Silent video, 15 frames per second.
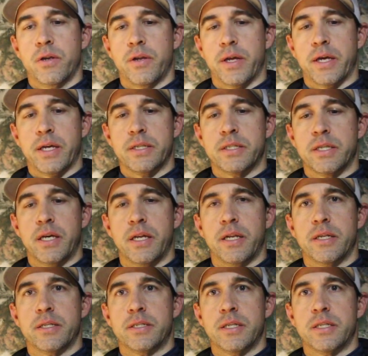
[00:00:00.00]
like I said,
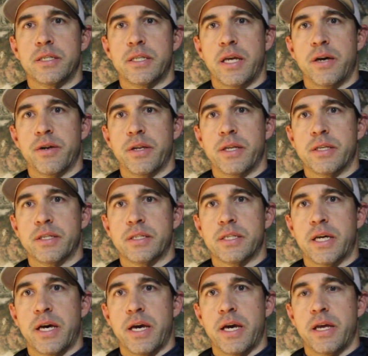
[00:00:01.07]
it sits down
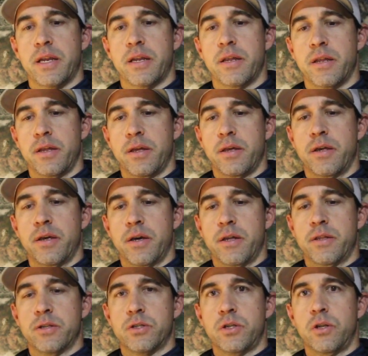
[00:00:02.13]
inside
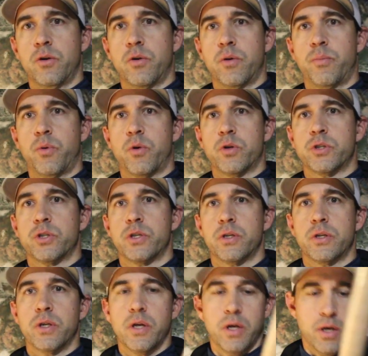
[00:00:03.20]
this lower
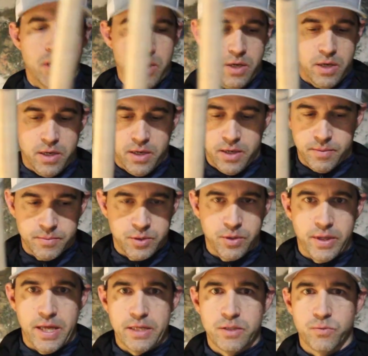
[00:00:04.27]
portion. So
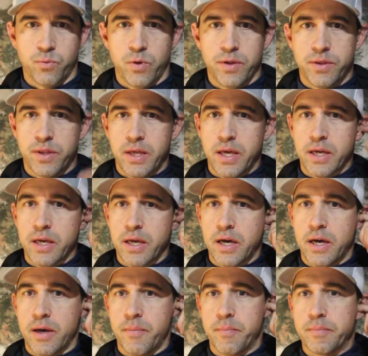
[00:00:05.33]
that's one thing.
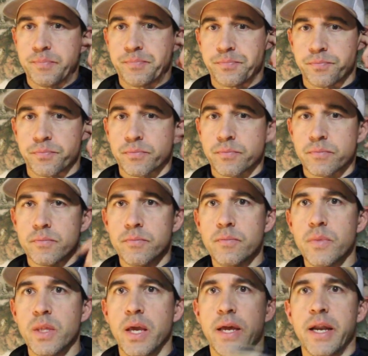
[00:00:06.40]

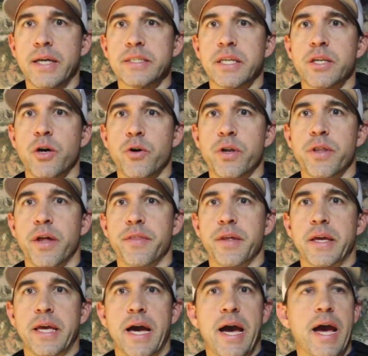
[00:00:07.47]
And as I noted on the
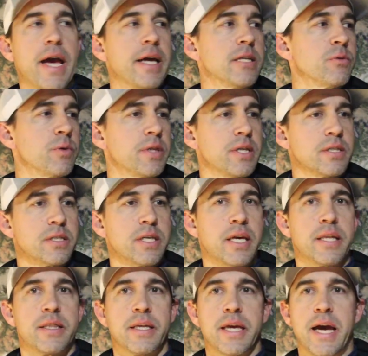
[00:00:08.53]
guides with this
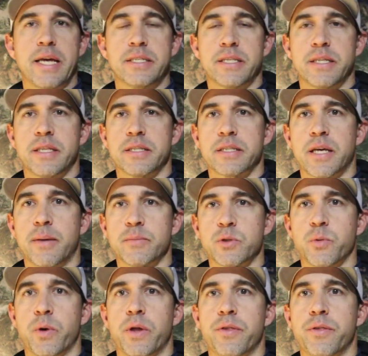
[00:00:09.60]
kit, the guides that this
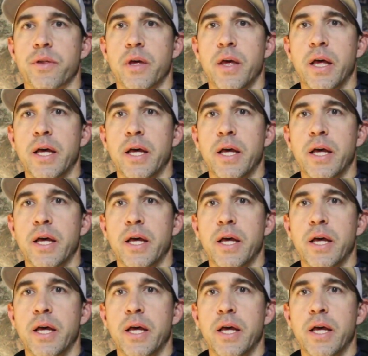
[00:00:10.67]
comes with